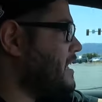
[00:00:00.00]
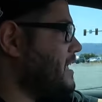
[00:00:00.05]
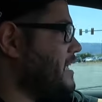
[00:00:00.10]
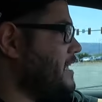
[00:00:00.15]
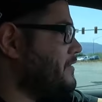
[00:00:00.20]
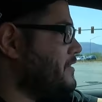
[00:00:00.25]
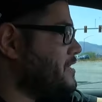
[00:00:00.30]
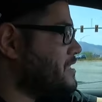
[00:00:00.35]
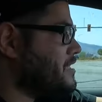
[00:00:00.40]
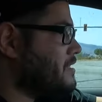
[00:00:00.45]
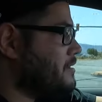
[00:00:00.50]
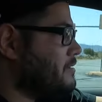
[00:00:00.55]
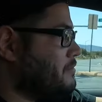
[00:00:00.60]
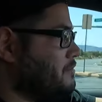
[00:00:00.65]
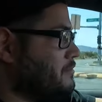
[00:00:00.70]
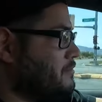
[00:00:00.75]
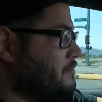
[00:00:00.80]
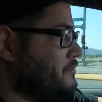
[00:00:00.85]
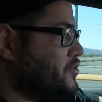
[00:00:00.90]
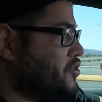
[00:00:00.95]
give it
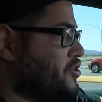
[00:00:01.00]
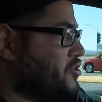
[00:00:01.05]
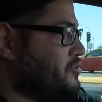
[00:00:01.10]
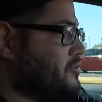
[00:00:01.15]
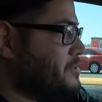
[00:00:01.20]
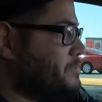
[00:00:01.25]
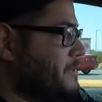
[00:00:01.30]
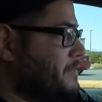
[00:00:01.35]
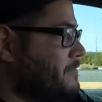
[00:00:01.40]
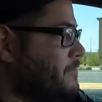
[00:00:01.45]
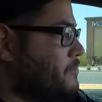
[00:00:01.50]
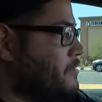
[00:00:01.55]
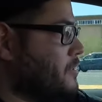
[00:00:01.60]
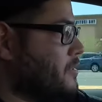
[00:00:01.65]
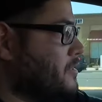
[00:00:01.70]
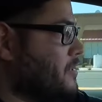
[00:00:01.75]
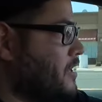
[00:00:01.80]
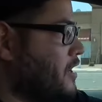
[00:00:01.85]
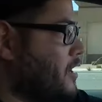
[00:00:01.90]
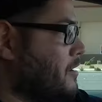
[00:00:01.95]
some juice before
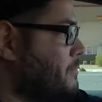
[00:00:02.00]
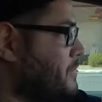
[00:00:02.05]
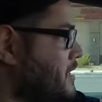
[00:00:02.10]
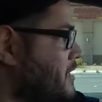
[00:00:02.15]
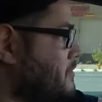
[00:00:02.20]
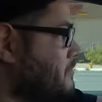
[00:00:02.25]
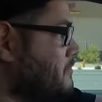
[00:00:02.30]
the RPM.